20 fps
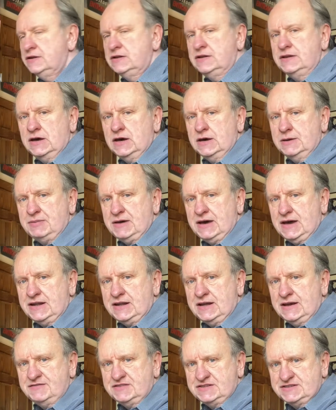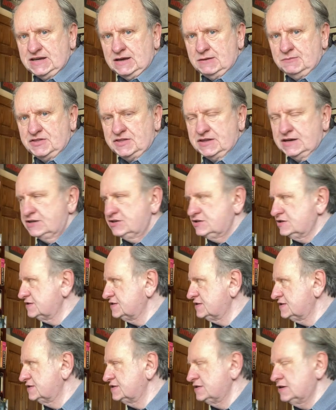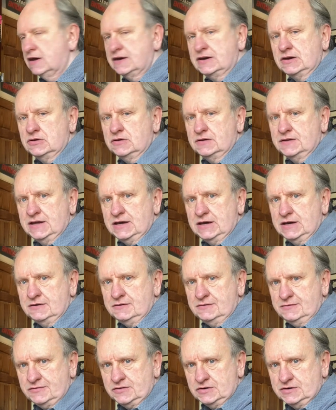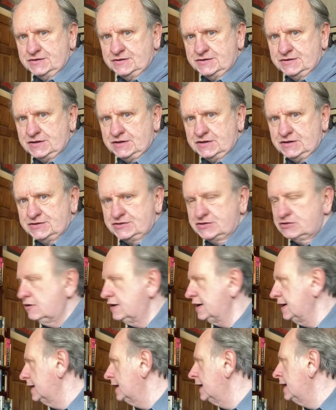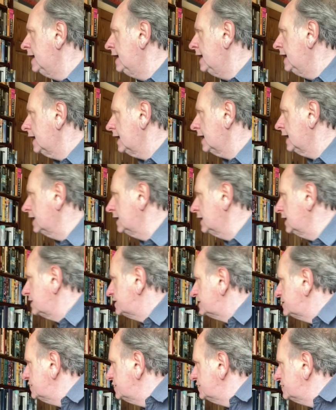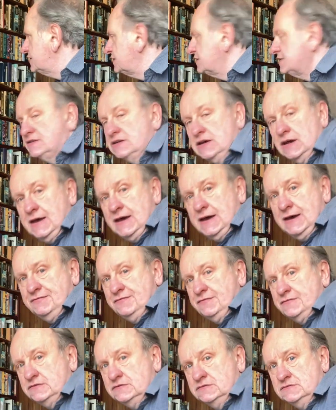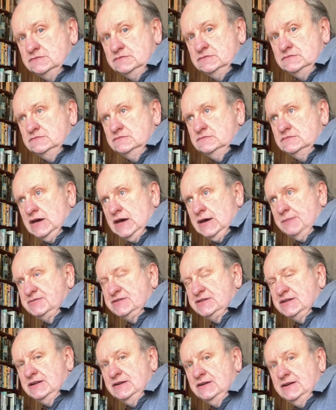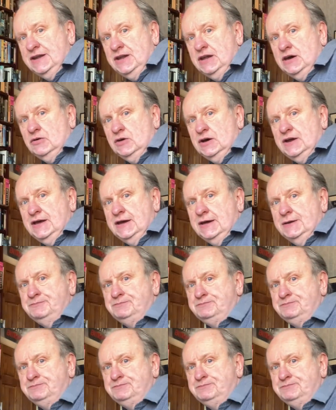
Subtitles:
and the iPad have the same thing, just as an icon on their front screen. And let's use this. I have absolutely no idea